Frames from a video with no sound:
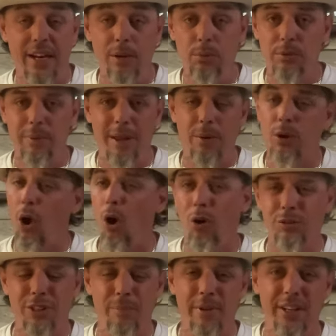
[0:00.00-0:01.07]
it, man, all
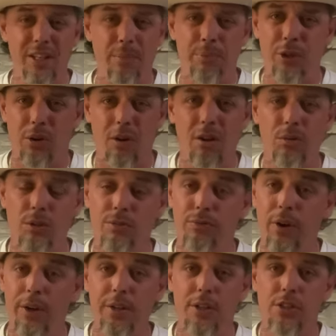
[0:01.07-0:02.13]
Dominican Puro. It was a
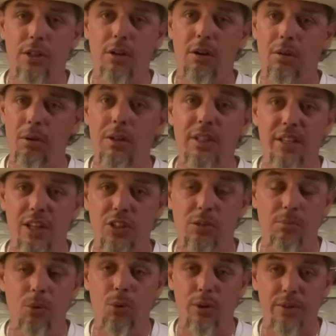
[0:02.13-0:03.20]
very good cigar. I'm about to get
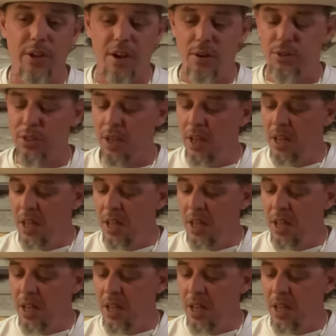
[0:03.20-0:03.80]
some more of those.